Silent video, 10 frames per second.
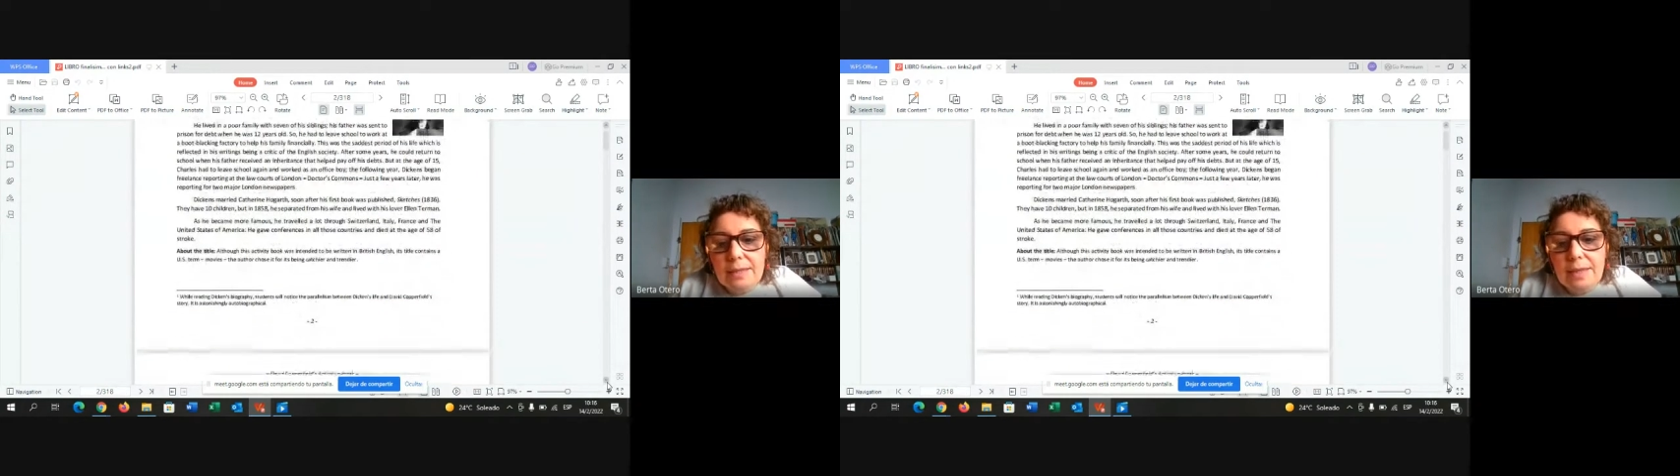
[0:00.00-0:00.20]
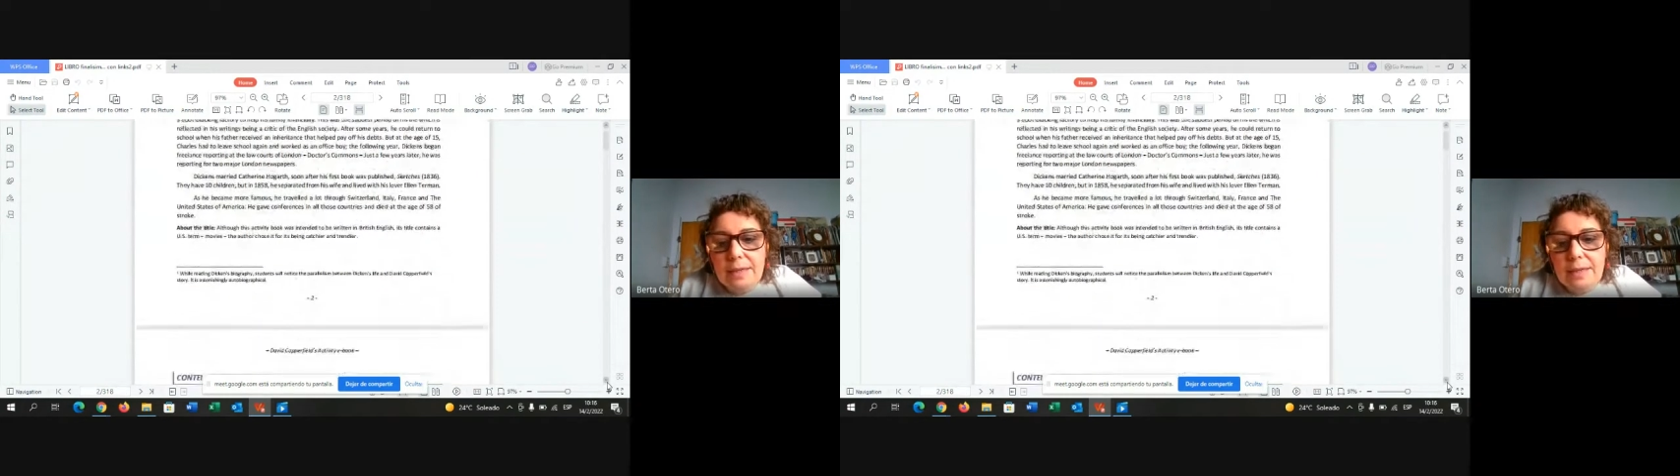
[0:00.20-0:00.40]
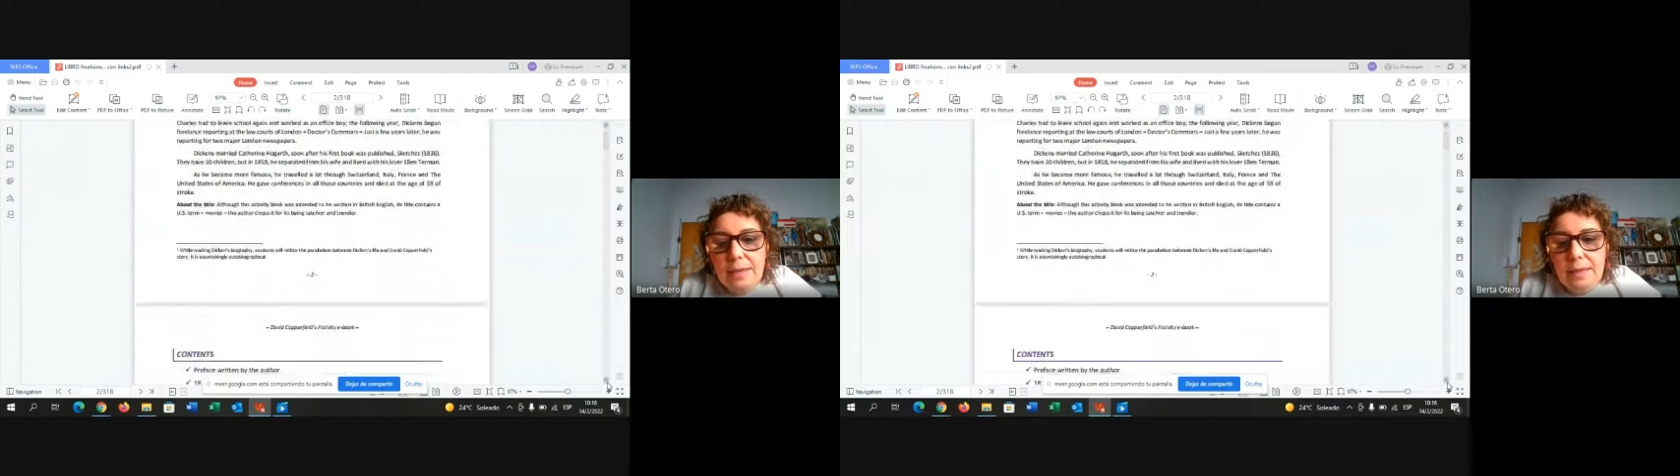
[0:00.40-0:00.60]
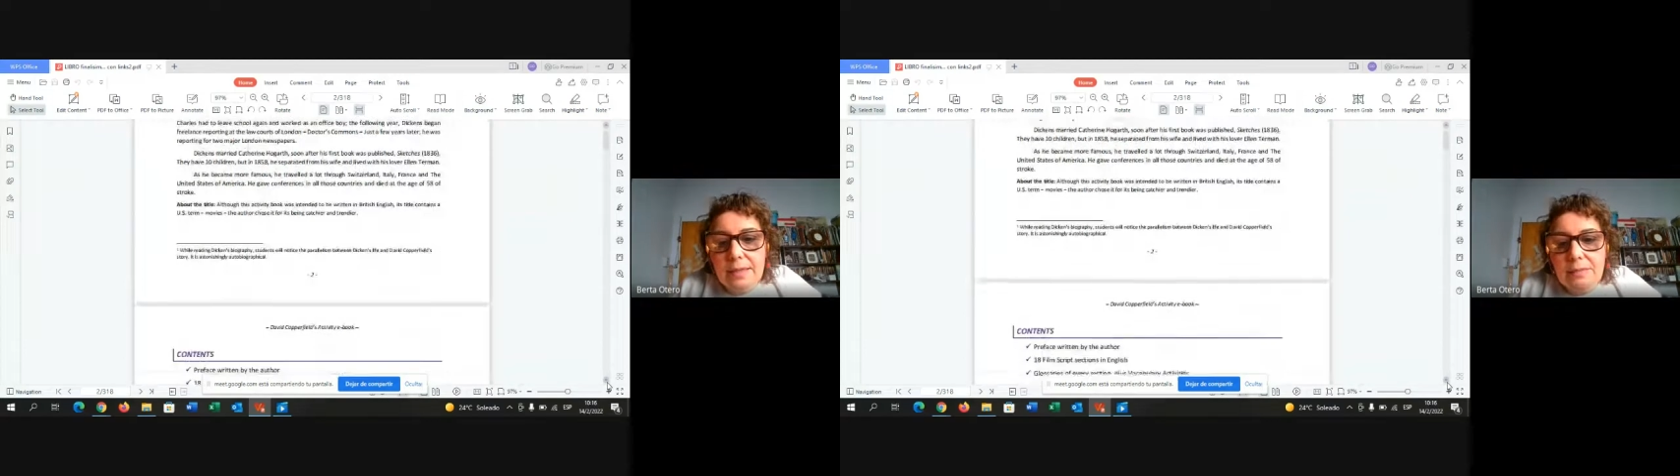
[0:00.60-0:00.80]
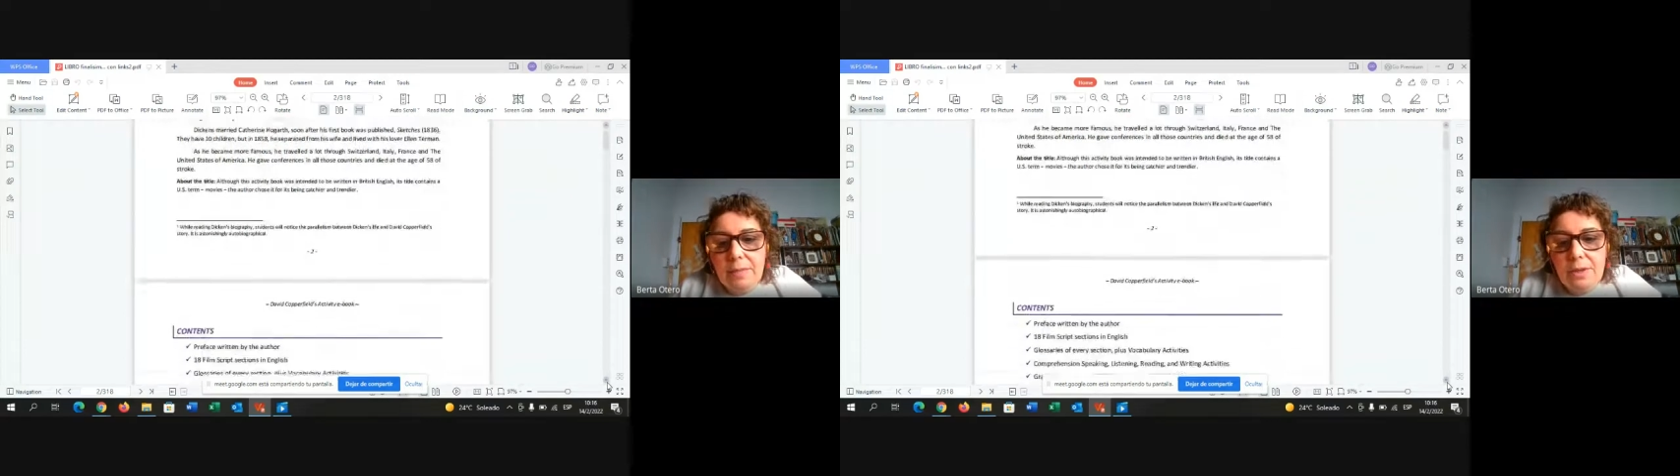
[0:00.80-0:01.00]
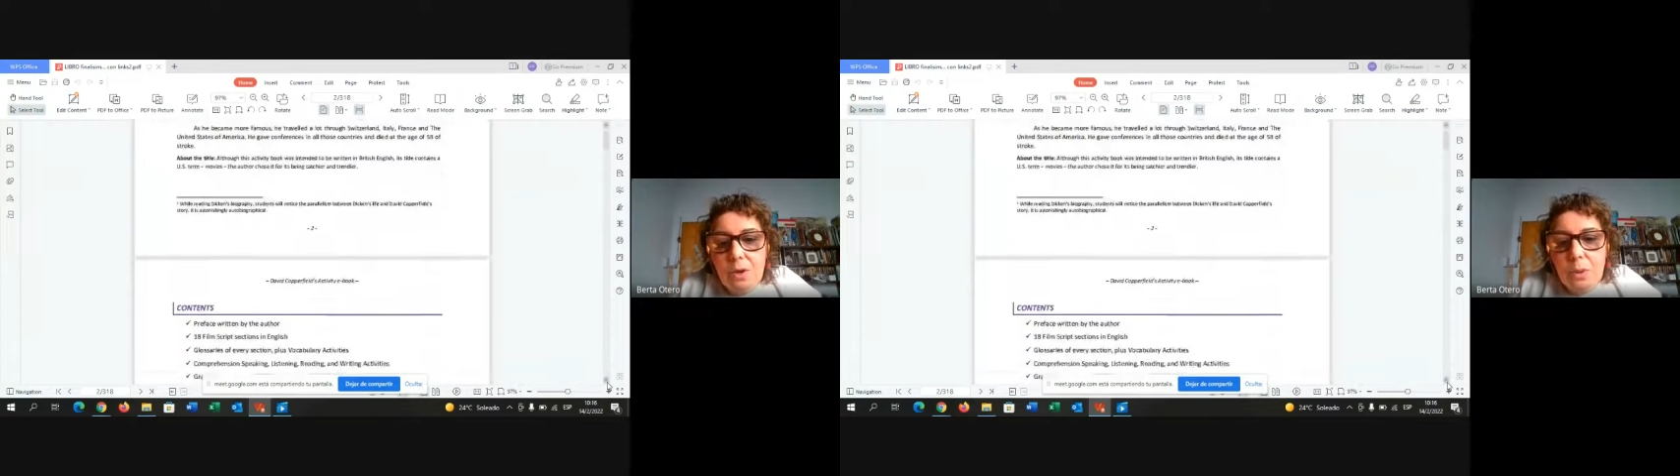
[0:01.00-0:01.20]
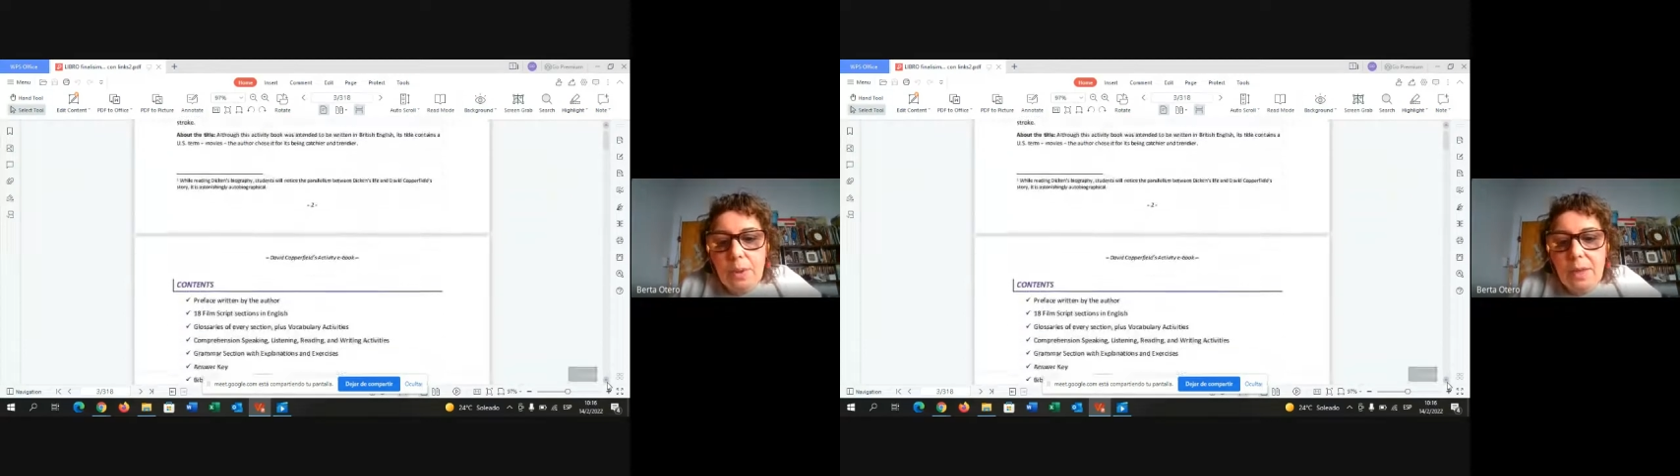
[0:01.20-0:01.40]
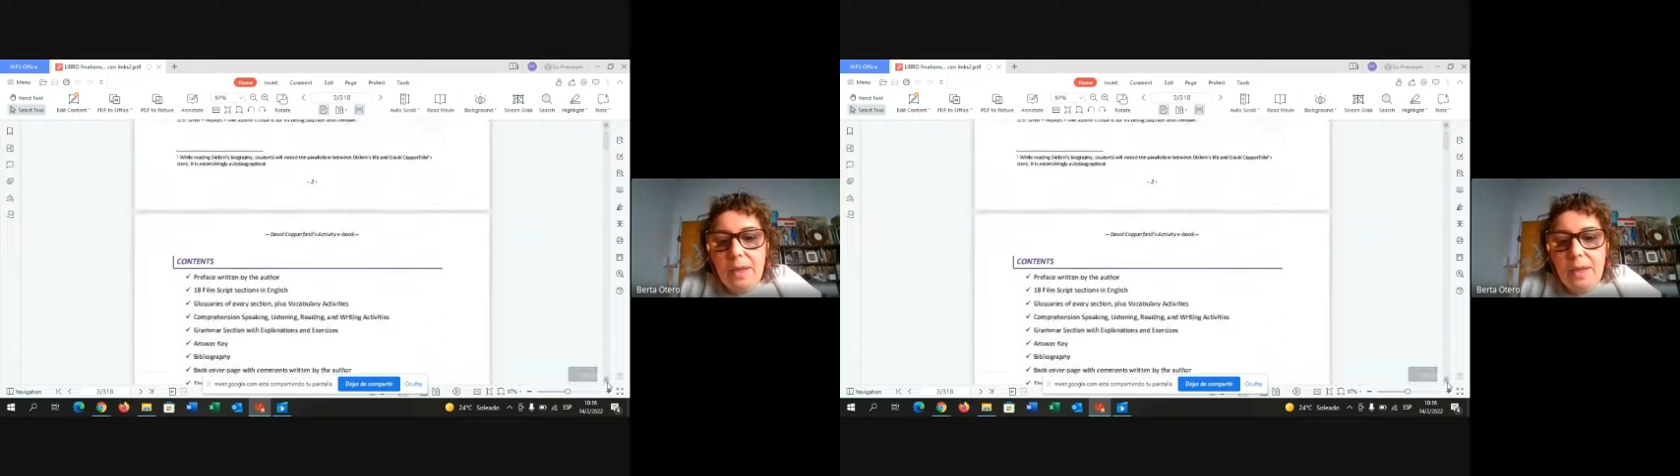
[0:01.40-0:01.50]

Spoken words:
bio.